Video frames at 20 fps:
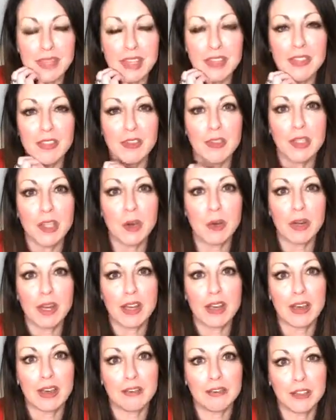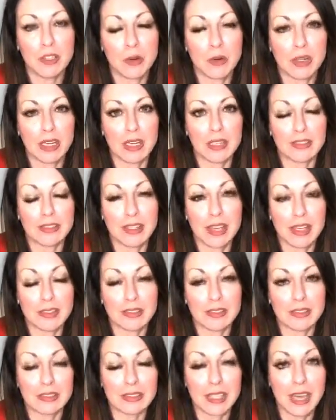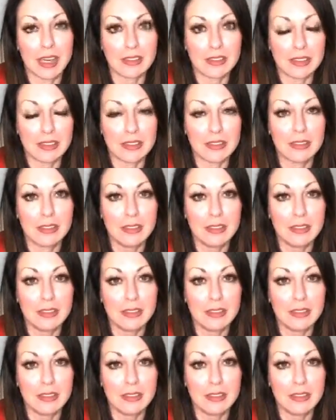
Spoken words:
The Yoda of yoga. Yes, exactly.